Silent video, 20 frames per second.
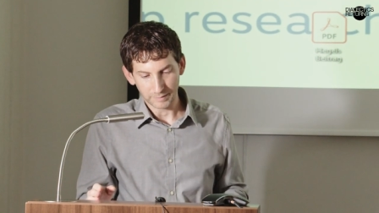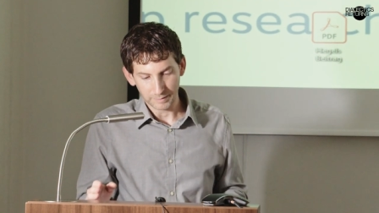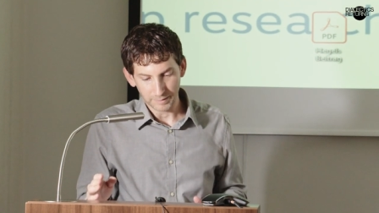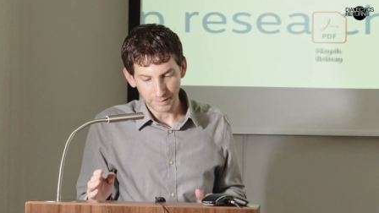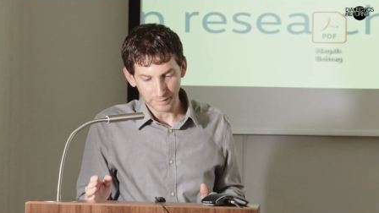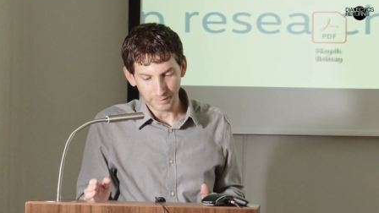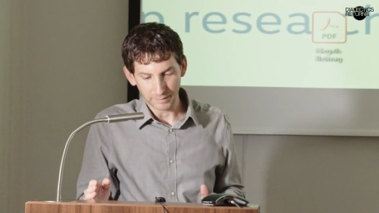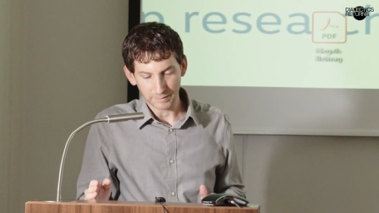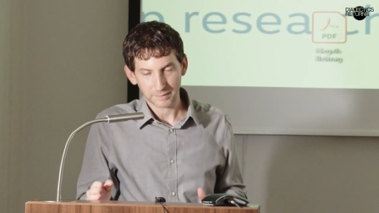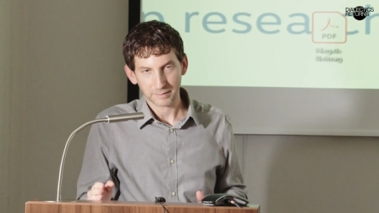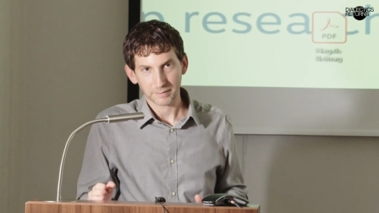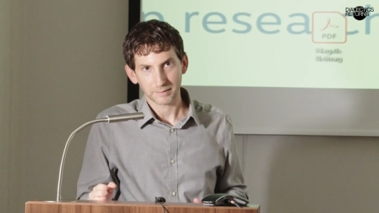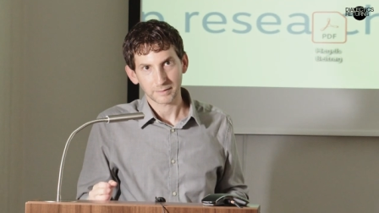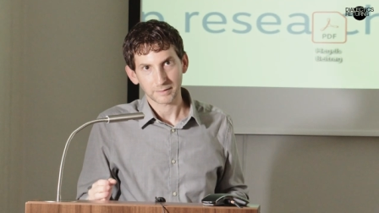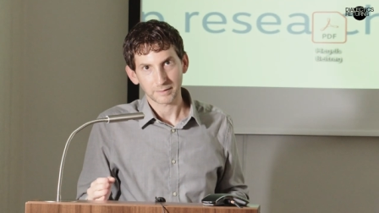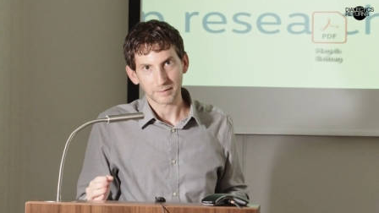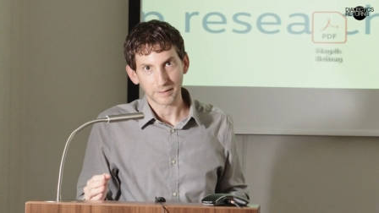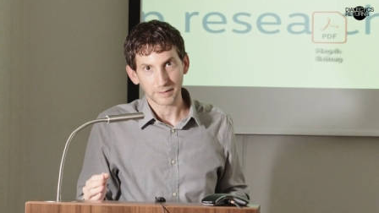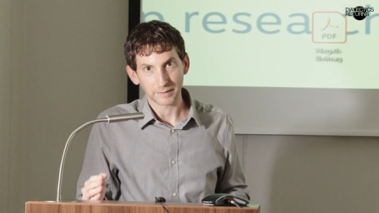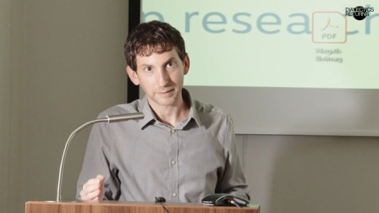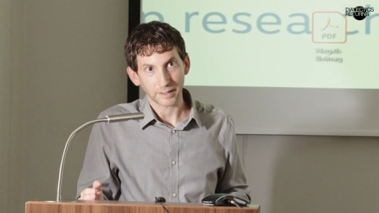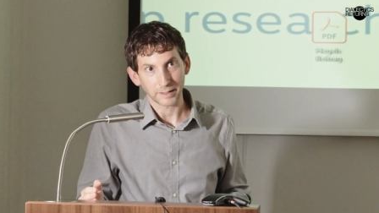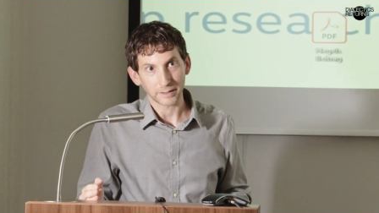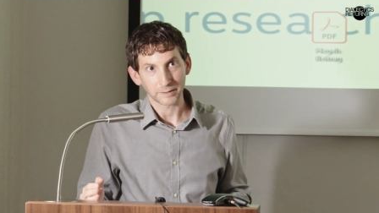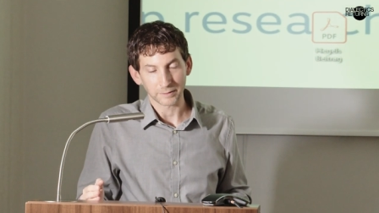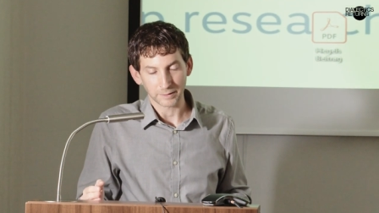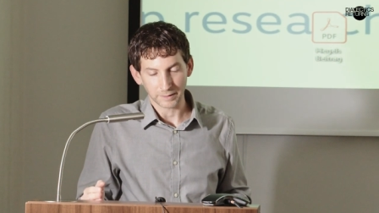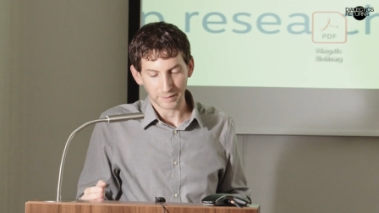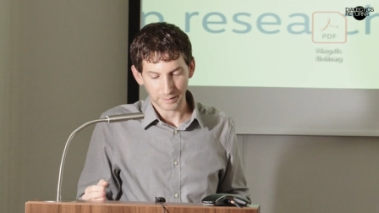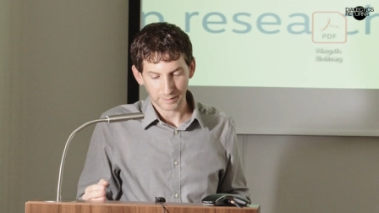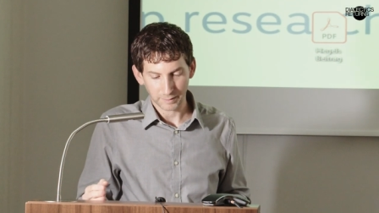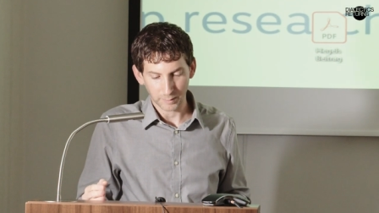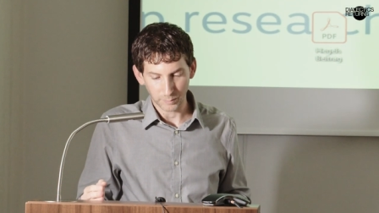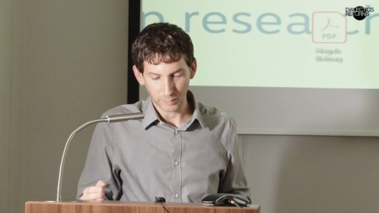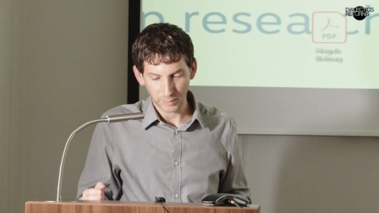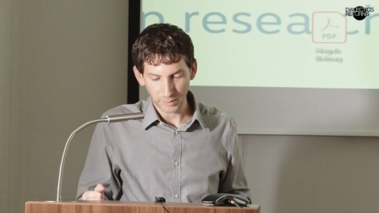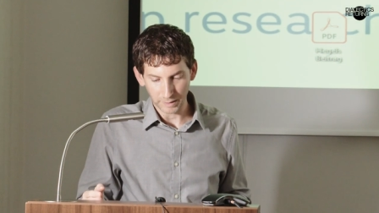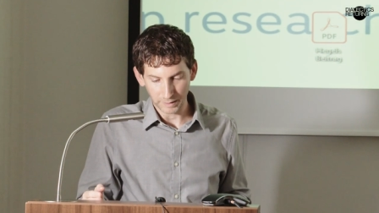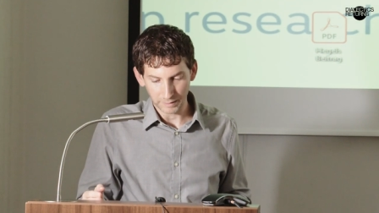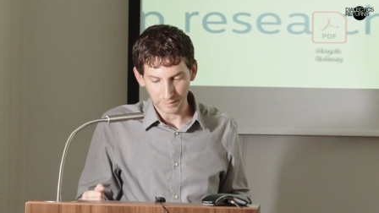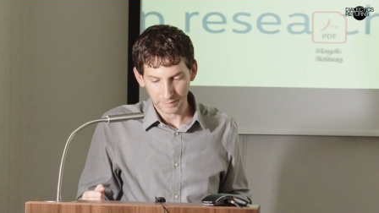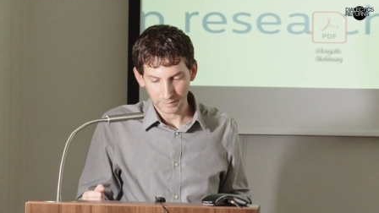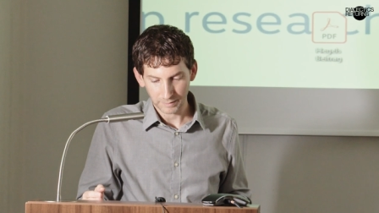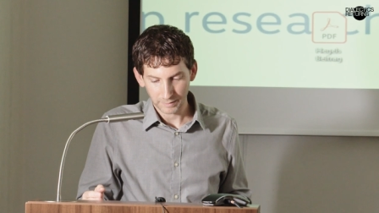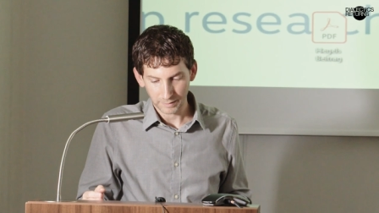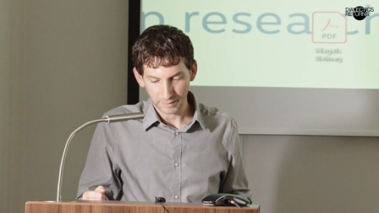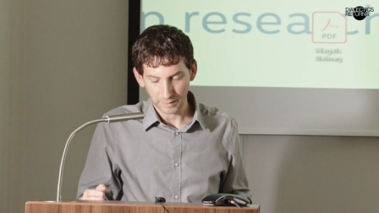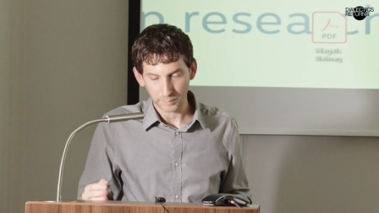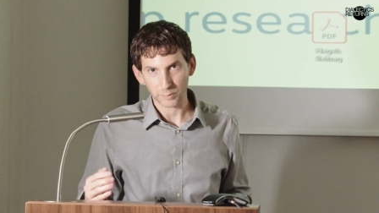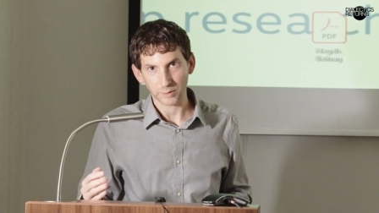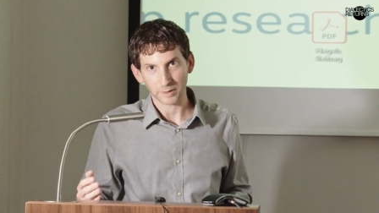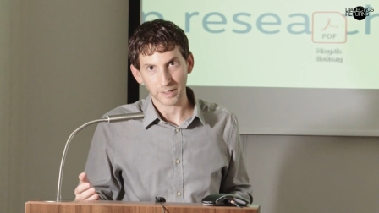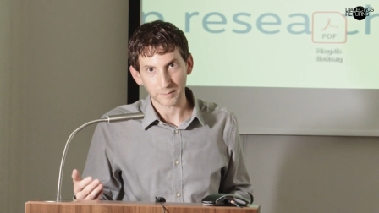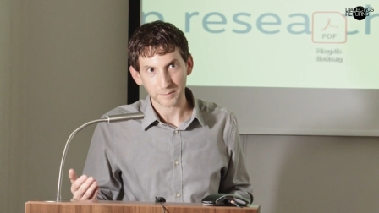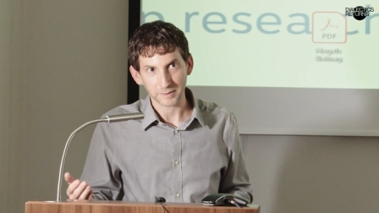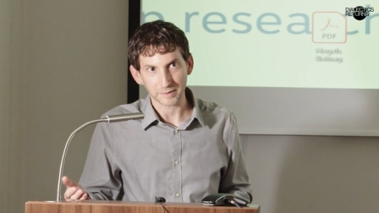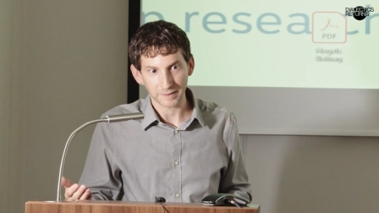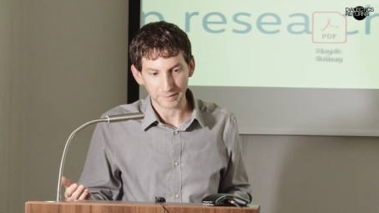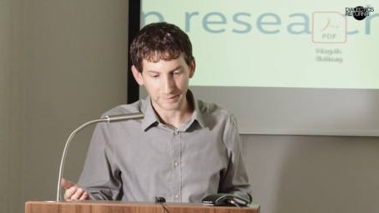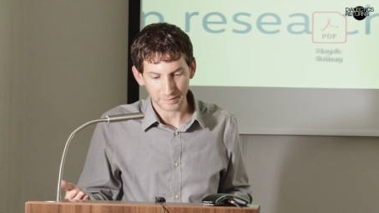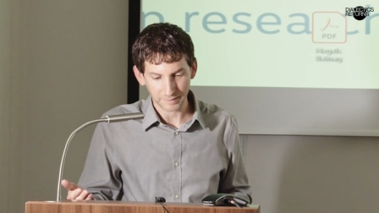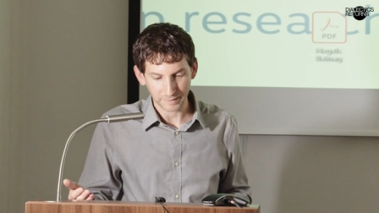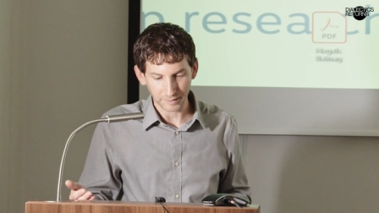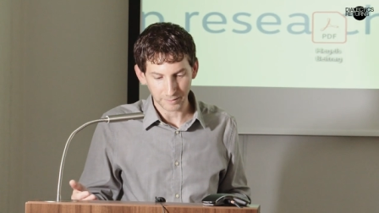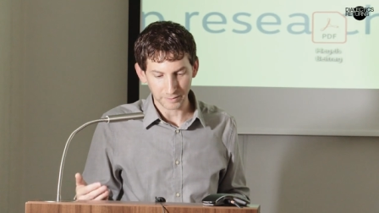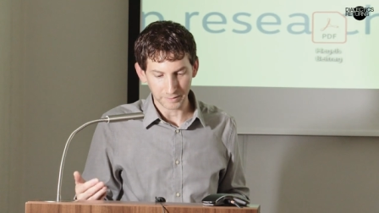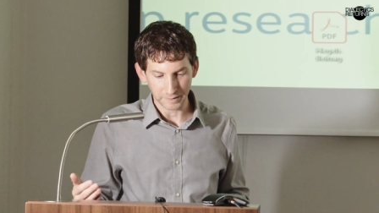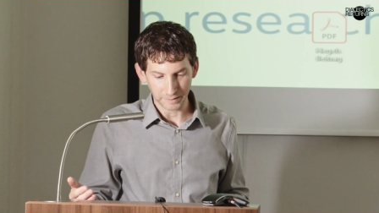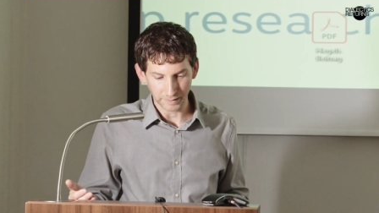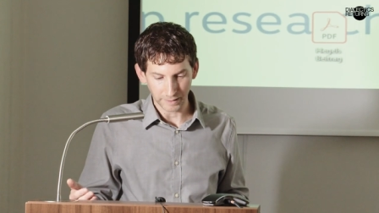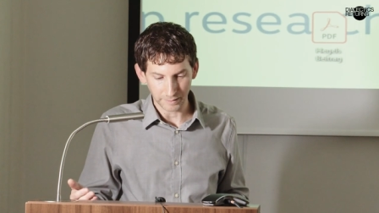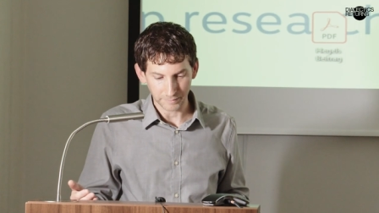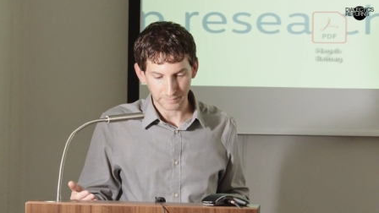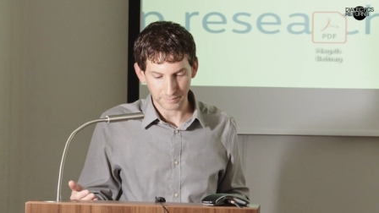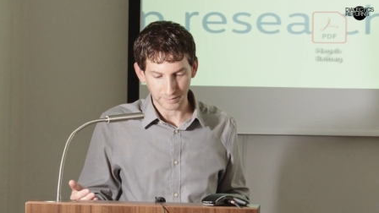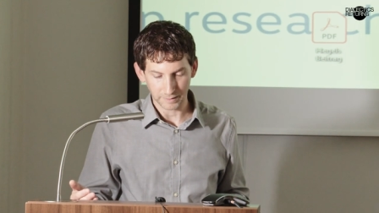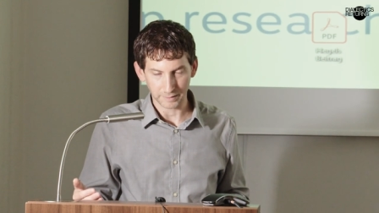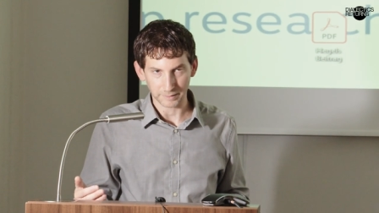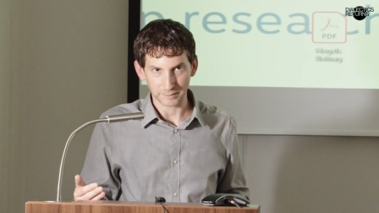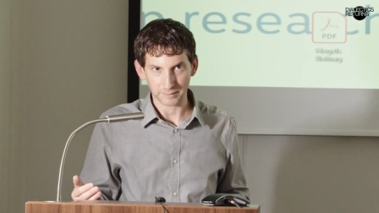didn't entirely complete, and perhaps necessarily left